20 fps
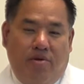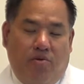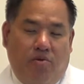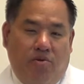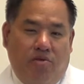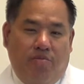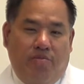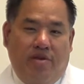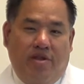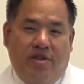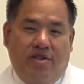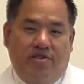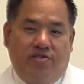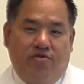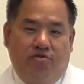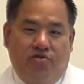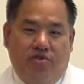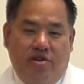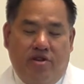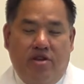an orthopedic
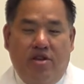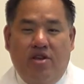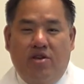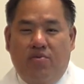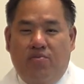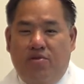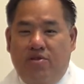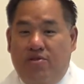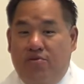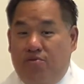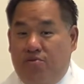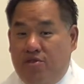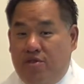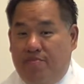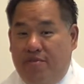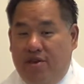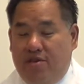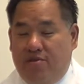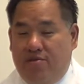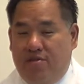surgeon with dual
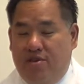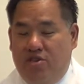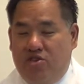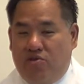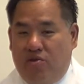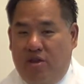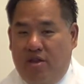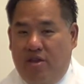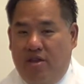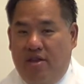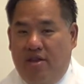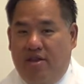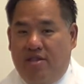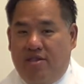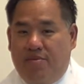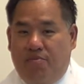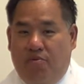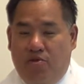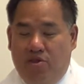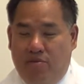specialty training in
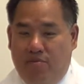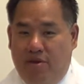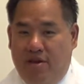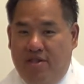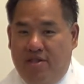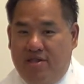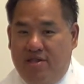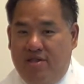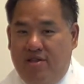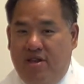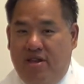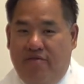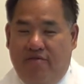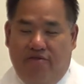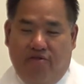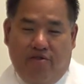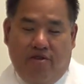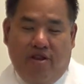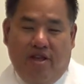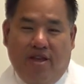sports medicine and
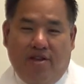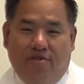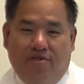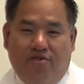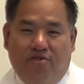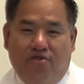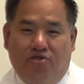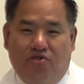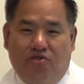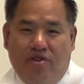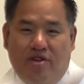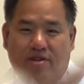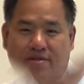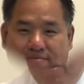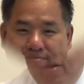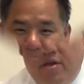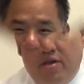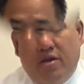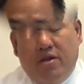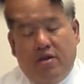foot and ankle surgery.
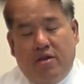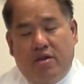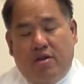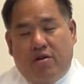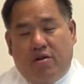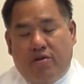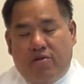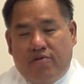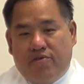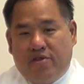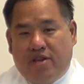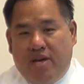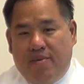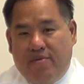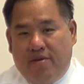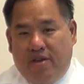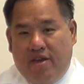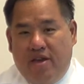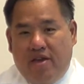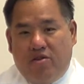An
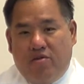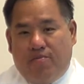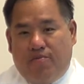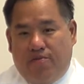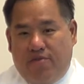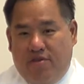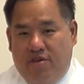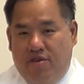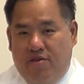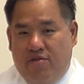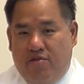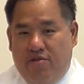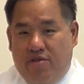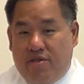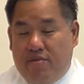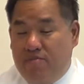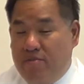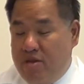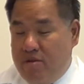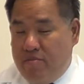arthroscopic ankle procedure
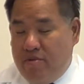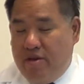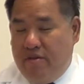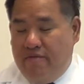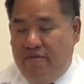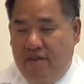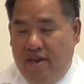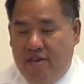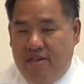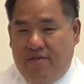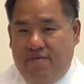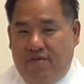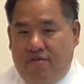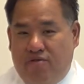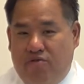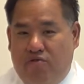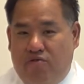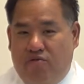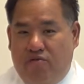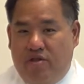is a minimally invasive
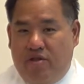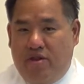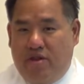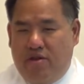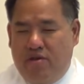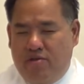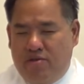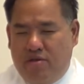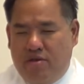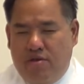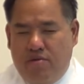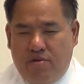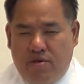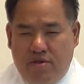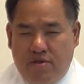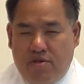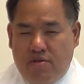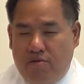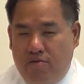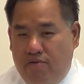surgery that usually
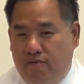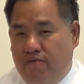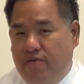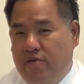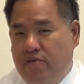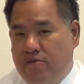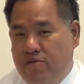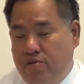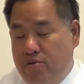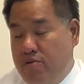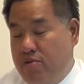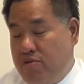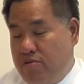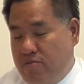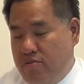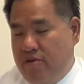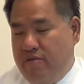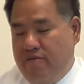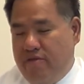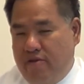uses two to
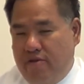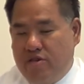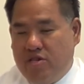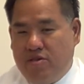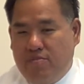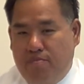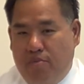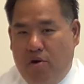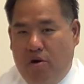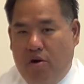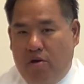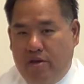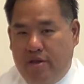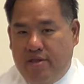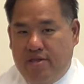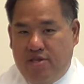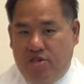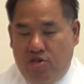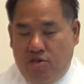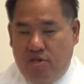three very small
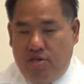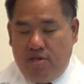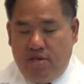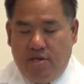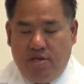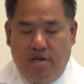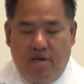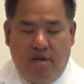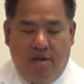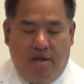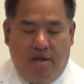incisions